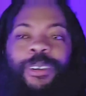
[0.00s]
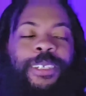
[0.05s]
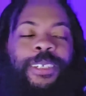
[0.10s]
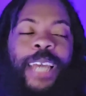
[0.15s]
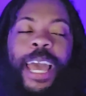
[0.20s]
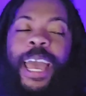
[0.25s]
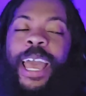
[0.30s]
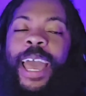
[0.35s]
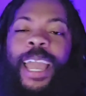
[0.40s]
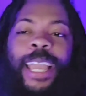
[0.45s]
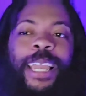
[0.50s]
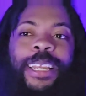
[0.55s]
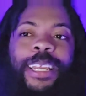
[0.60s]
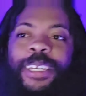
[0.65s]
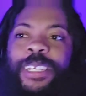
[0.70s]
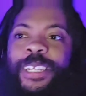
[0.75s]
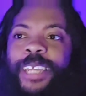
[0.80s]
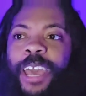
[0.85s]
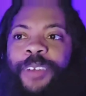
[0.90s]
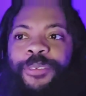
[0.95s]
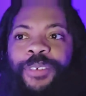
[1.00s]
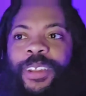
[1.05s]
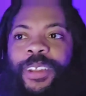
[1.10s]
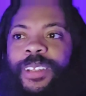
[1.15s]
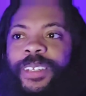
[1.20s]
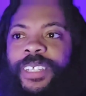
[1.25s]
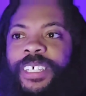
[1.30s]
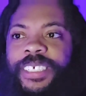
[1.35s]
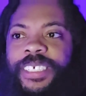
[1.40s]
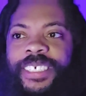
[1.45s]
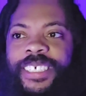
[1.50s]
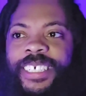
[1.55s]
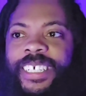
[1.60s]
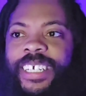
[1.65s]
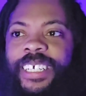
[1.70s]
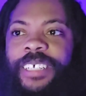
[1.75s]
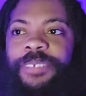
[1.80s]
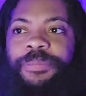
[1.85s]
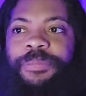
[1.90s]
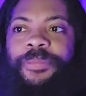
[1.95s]
because I can definitely
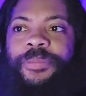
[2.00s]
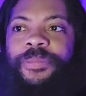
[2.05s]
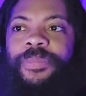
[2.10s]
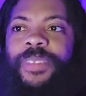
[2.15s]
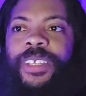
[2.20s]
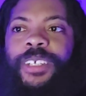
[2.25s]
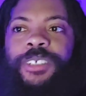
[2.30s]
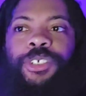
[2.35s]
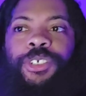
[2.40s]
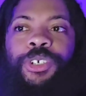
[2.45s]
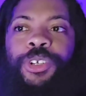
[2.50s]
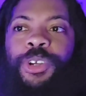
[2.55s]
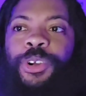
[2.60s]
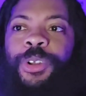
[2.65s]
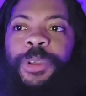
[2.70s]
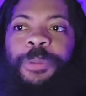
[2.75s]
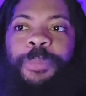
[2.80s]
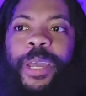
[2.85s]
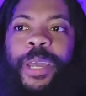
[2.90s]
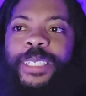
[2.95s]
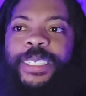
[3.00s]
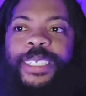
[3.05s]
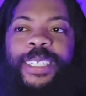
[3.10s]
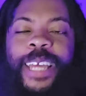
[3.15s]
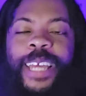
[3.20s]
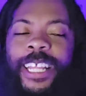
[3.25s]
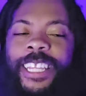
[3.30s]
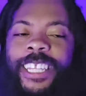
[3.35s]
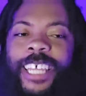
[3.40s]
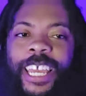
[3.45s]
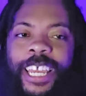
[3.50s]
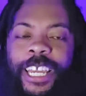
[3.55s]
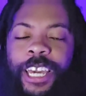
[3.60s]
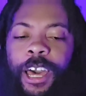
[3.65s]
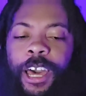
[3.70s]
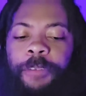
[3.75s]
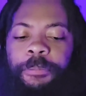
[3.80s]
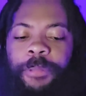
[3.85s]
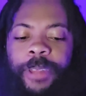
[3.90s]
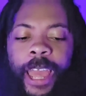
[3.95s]
see Sukuna messing that thing up.